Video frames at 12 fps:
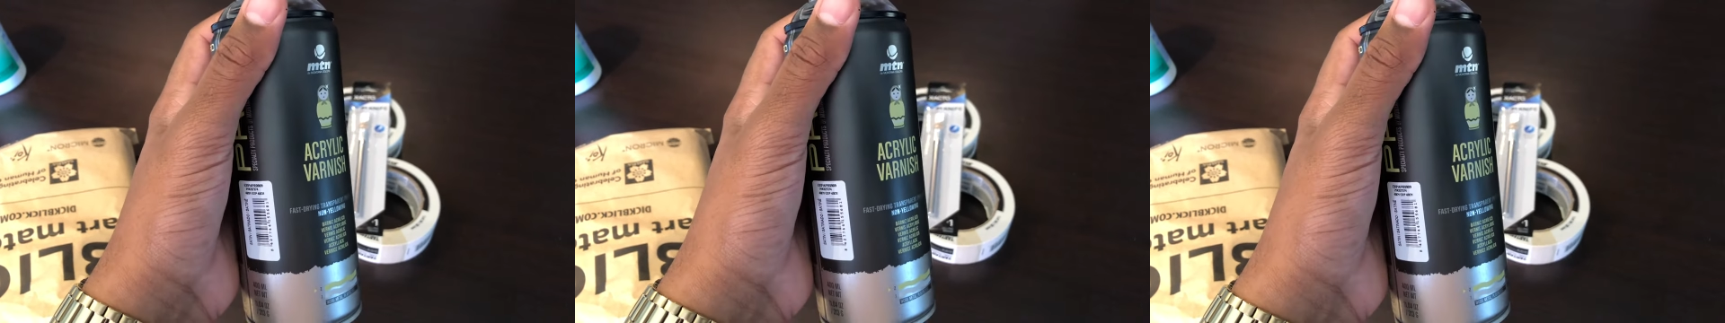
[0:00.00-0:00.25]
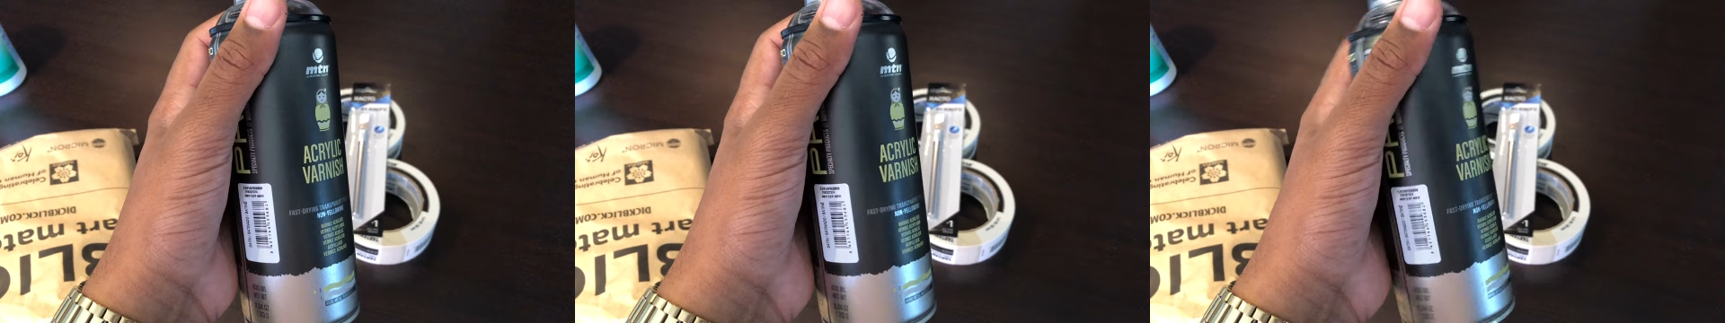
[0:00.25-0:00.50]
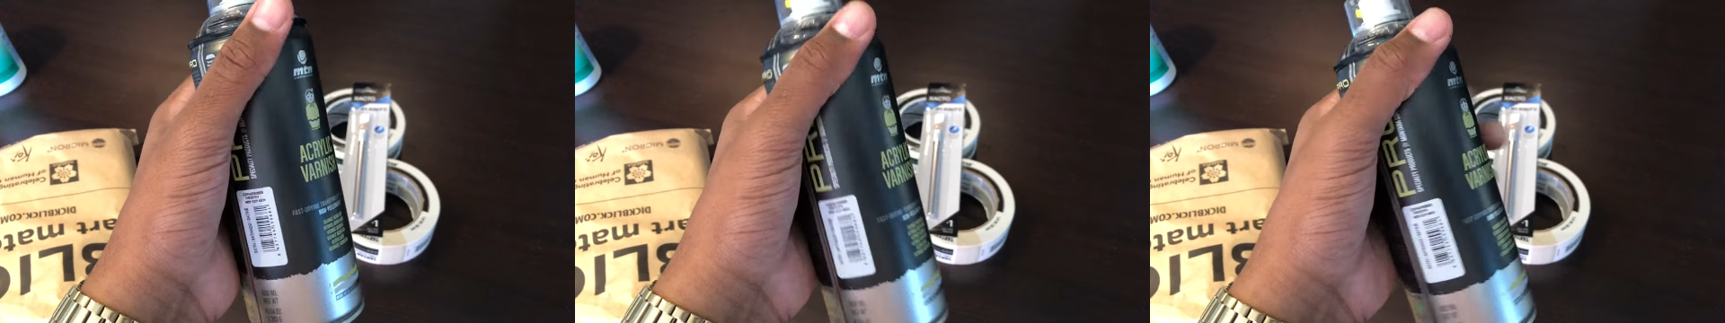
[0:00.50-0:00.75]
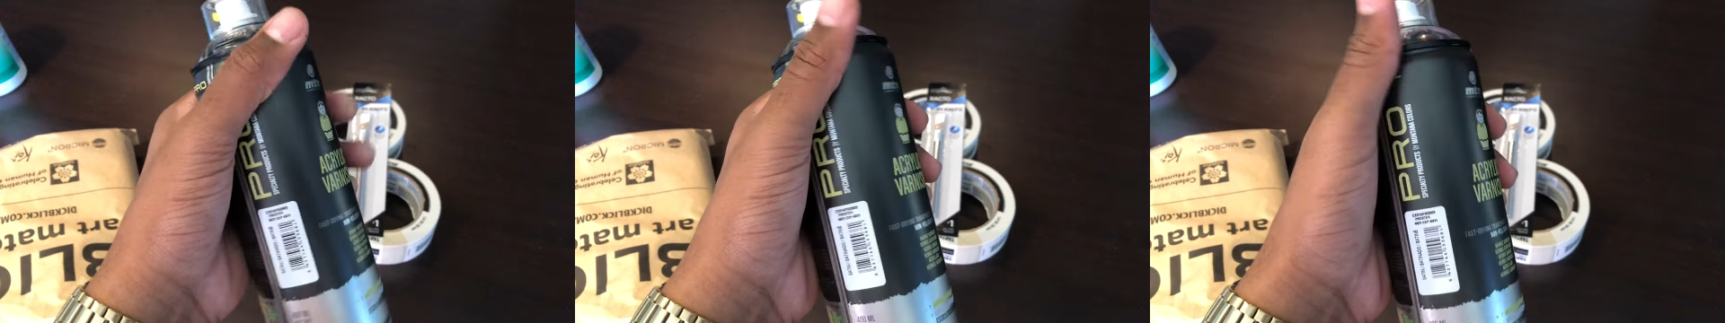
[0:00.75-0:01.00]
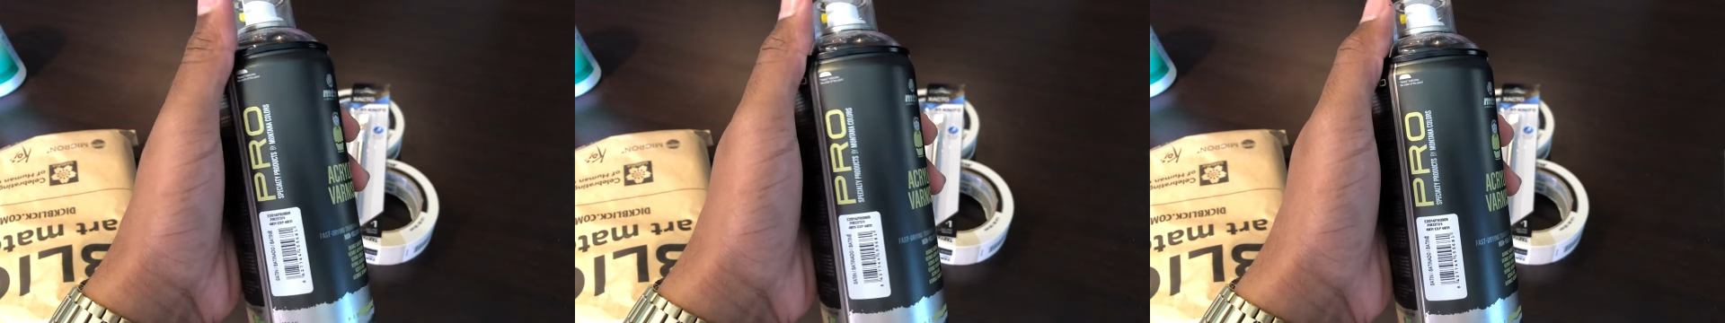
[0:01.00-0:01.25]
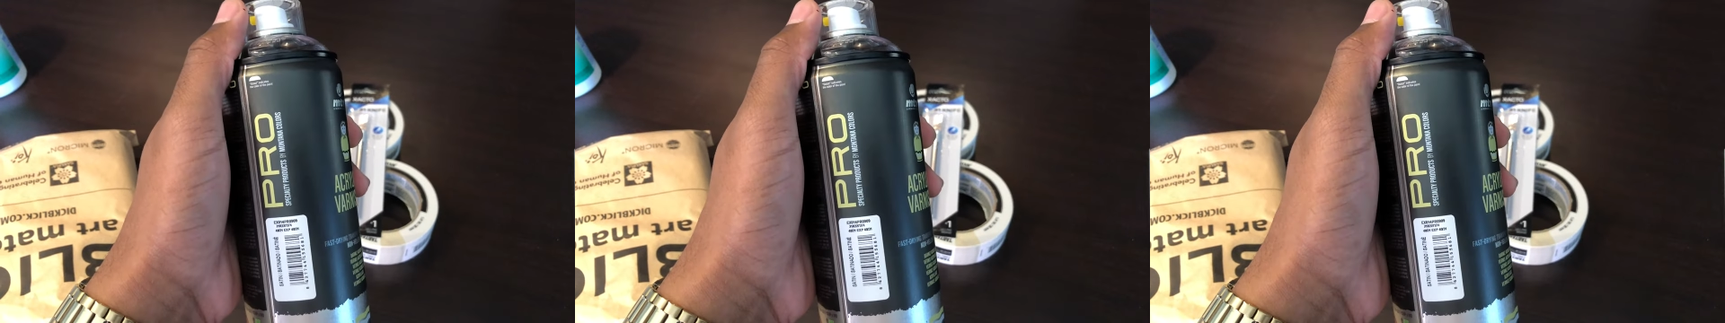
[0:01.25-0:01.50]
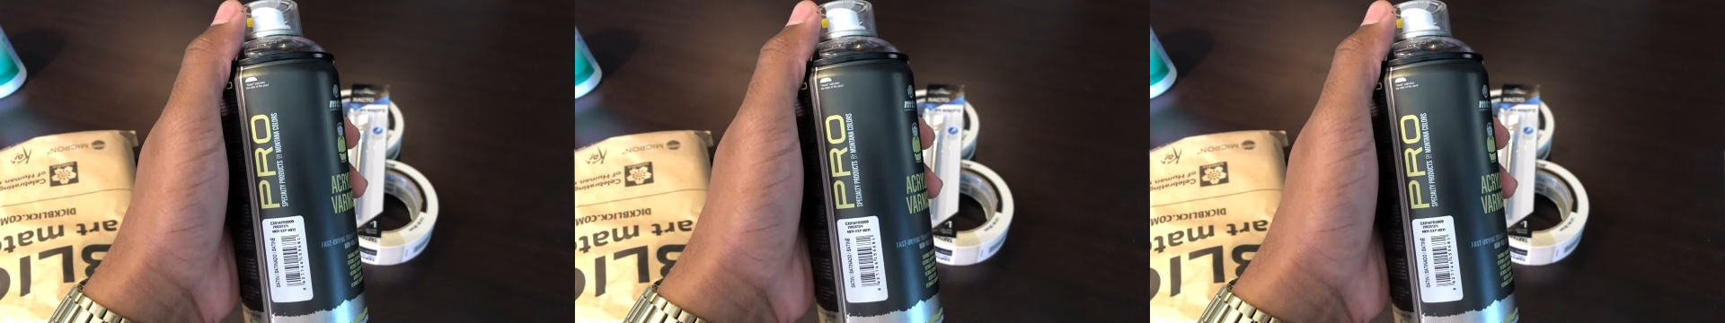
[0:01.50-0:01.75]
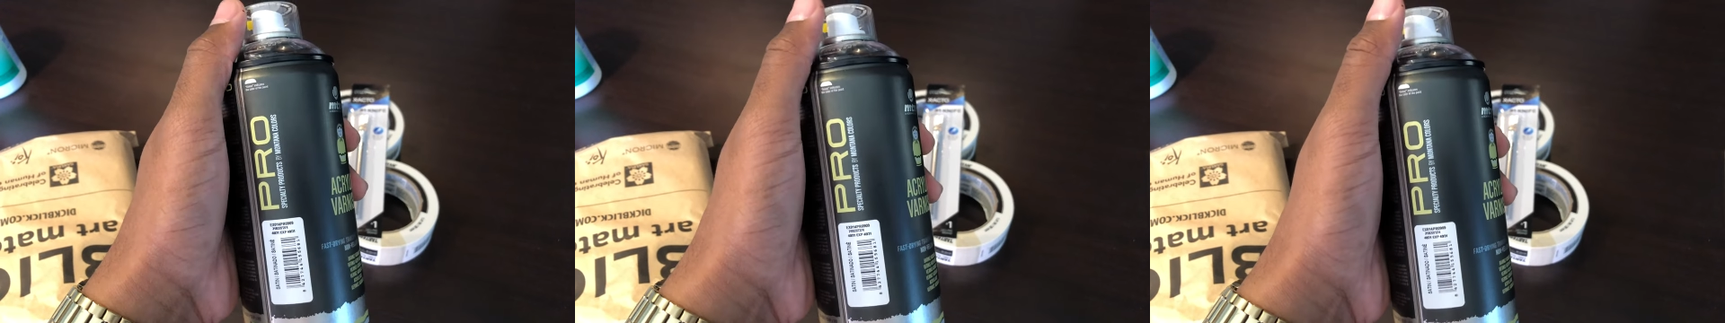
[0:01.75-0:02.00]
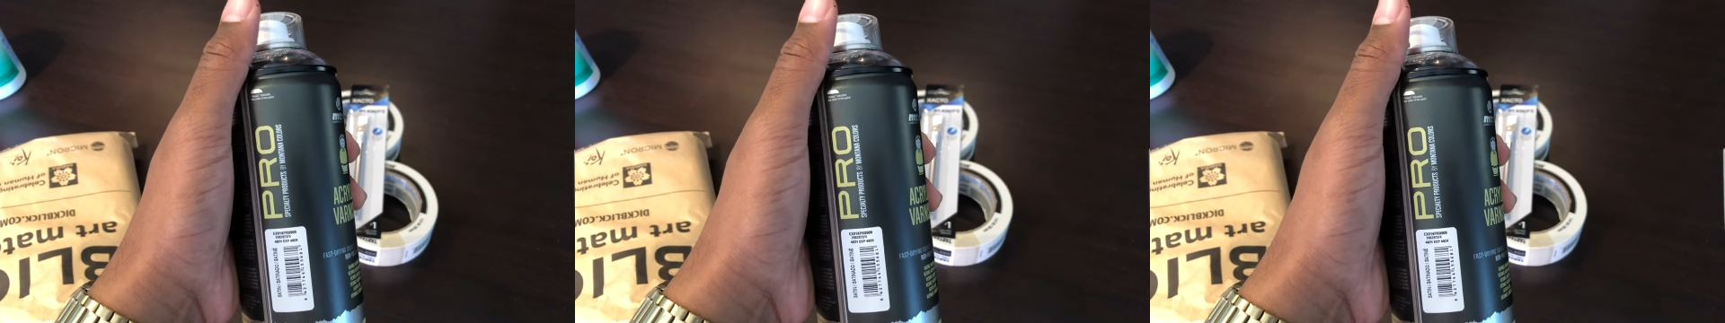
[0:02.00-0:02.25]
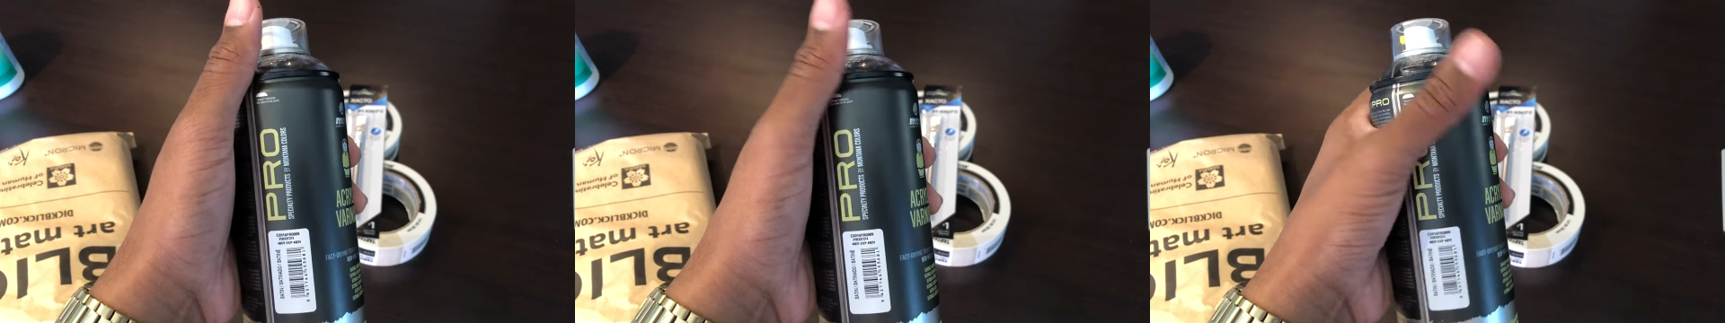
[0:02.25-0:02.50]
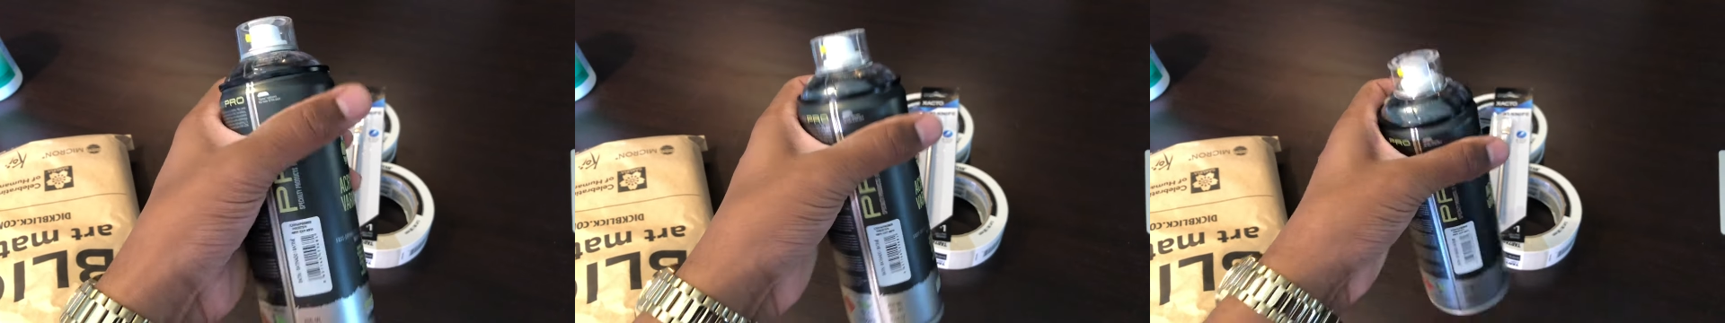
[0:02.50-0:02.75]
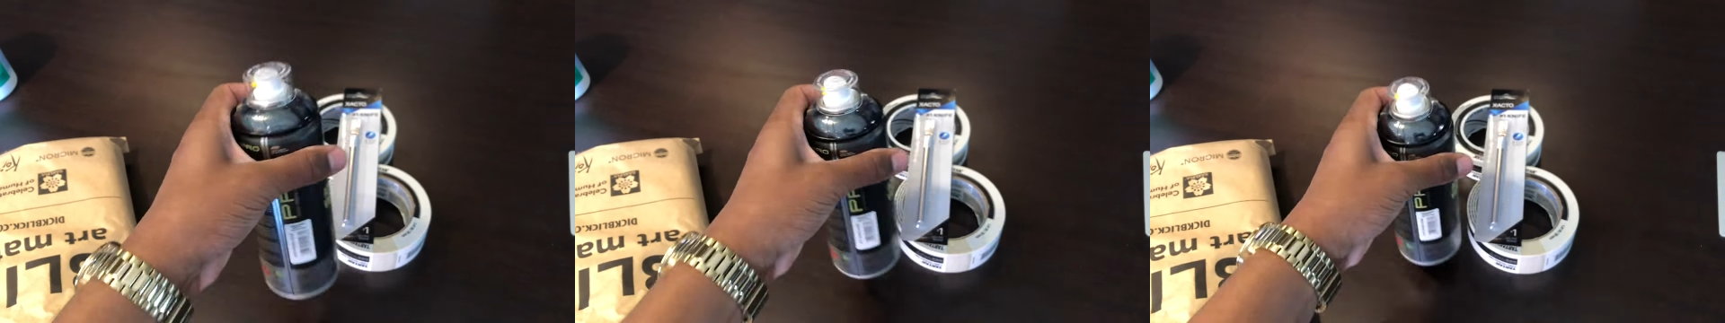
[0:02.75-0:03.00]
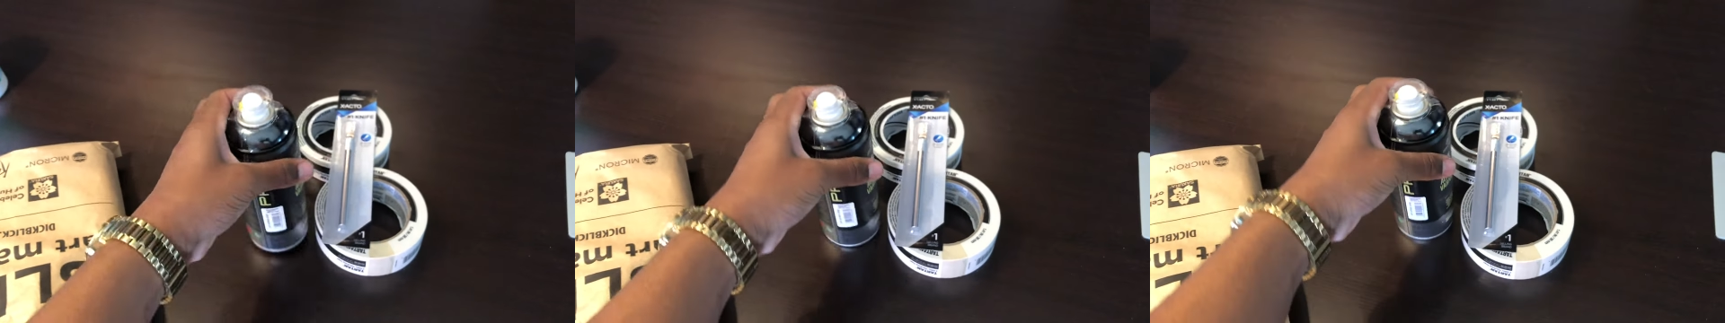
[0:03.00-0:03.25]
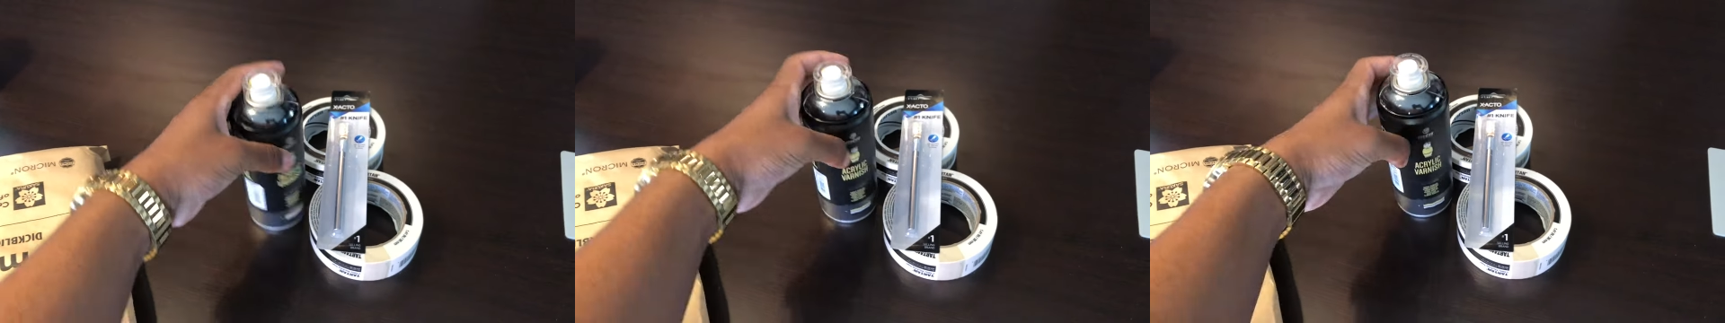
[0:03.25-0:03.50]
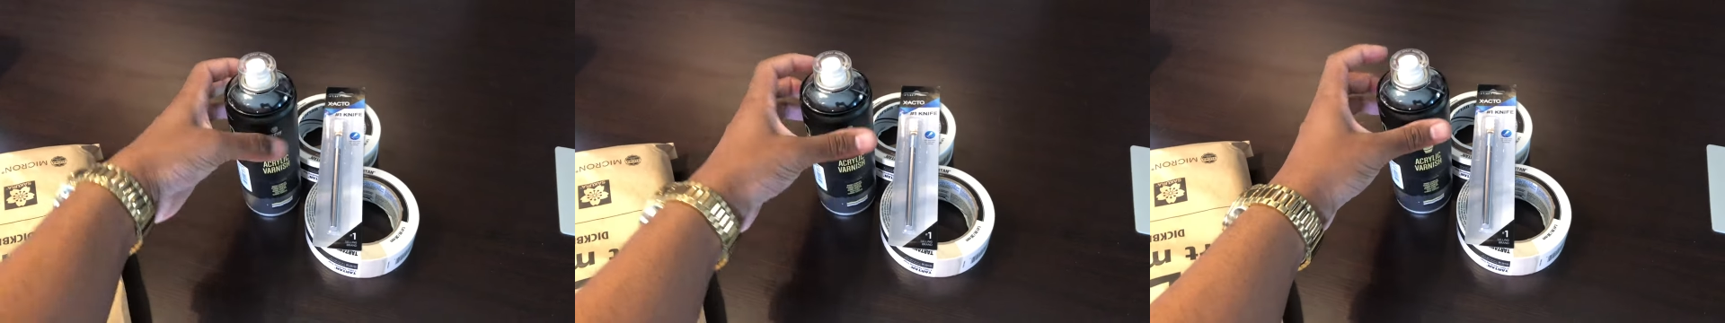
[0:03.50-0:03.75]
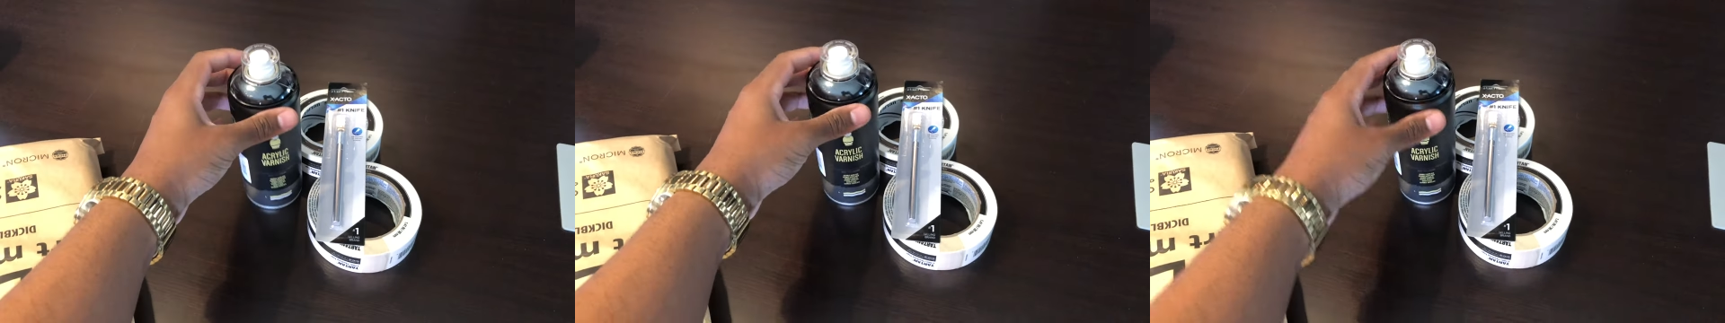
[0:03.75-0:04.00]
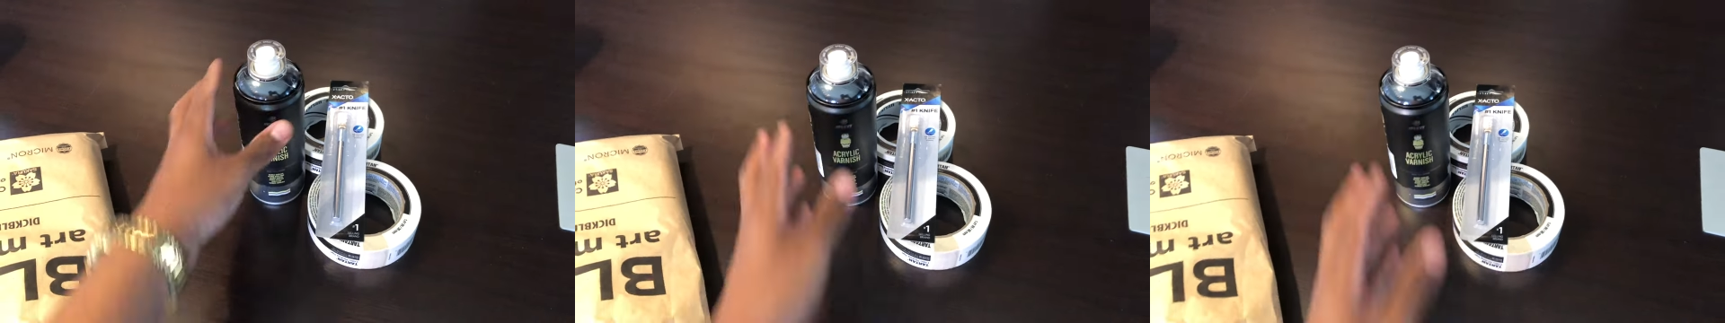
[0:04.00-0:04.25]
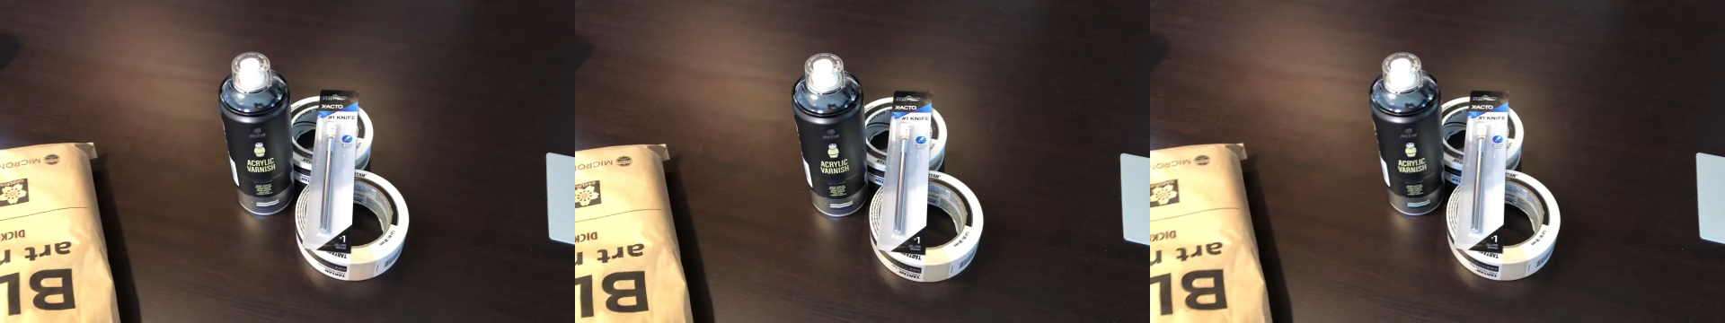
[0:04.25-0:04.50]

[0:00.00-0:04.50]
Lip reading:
No face is visible, so there are no lips to read.